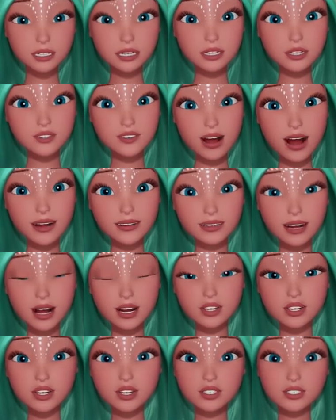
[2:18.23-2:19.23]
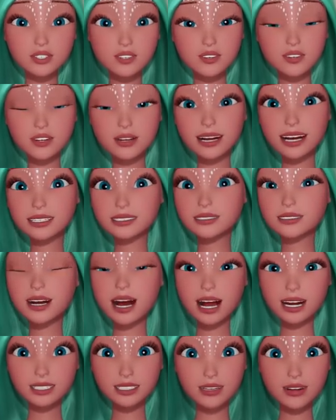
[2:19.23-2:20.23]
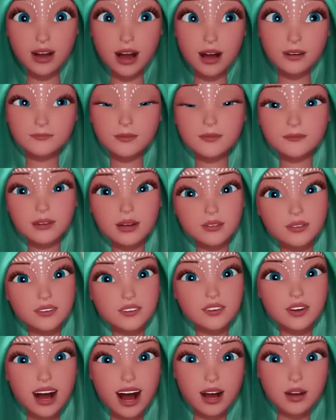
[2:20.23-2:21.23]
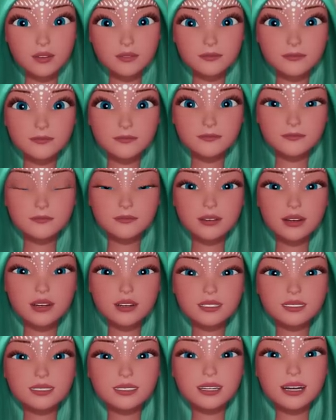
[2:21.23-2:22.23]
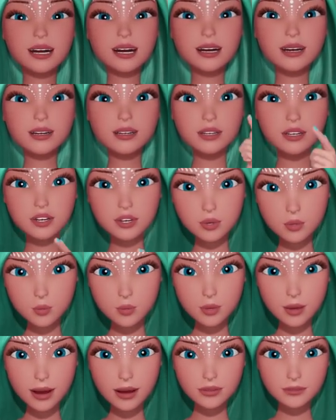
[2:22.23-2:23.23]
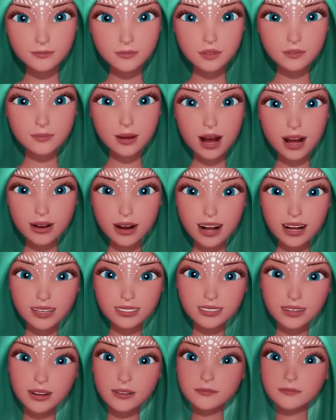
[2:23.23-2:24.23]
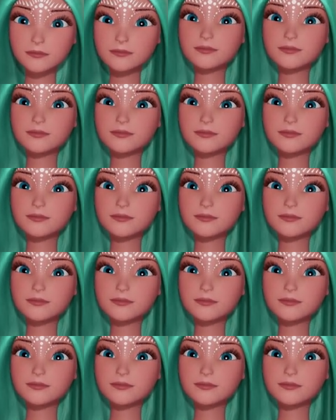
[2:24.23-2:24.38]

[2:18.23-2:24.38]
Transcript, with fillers: glitter eyeliner to create designs that complement the crown see you in the Mermaid Kingdom.